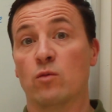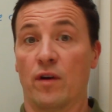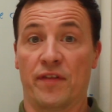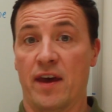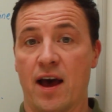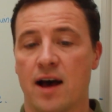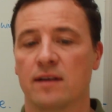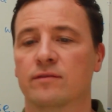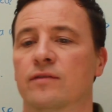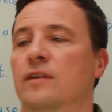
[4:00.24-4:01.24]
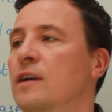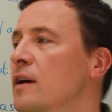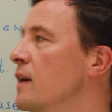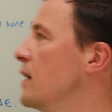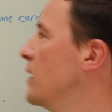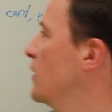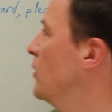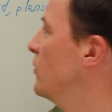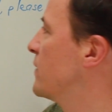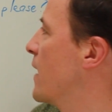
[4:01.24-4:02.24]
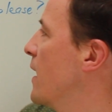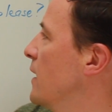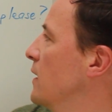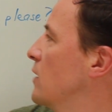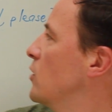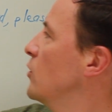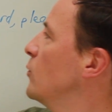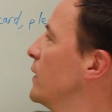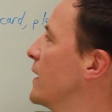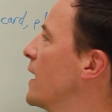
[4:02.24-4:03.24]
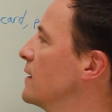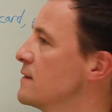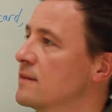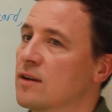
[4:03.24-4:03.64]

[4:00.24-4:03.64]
what they have, you say, could we get